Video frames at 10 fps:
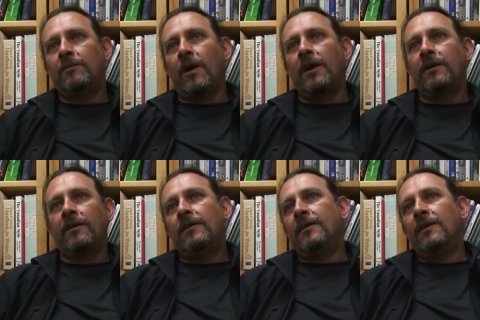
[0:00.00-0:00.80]
right,
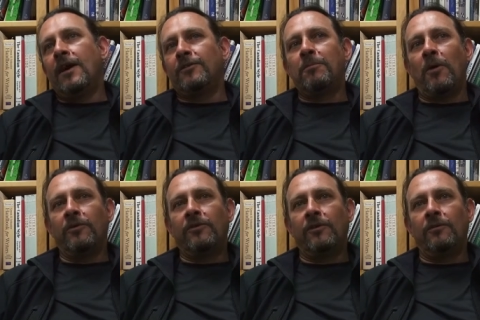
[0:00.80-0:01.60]
as
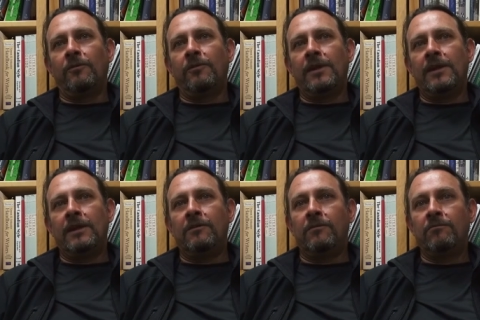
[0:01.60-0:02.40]
opposed to the
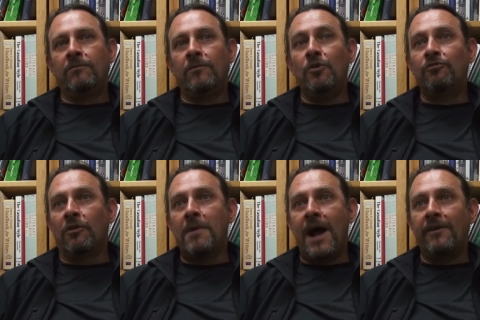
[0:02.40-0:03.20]

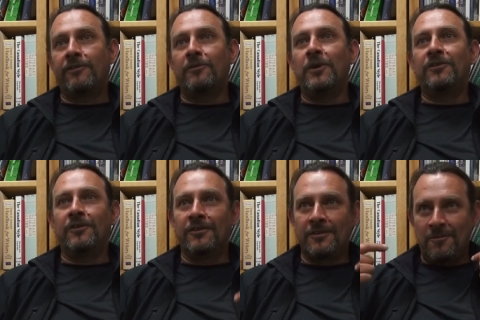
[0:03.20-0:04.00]
neutral mask, which
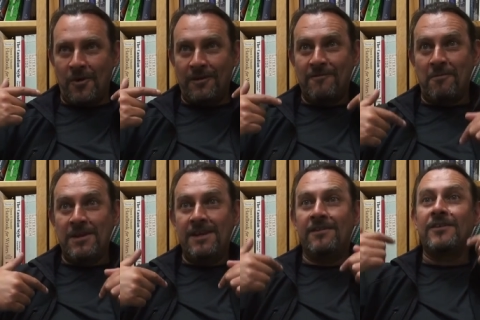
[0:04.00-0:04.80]
is working from
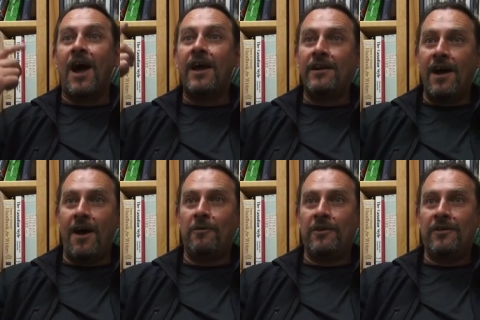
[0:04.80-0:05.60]
the inside out.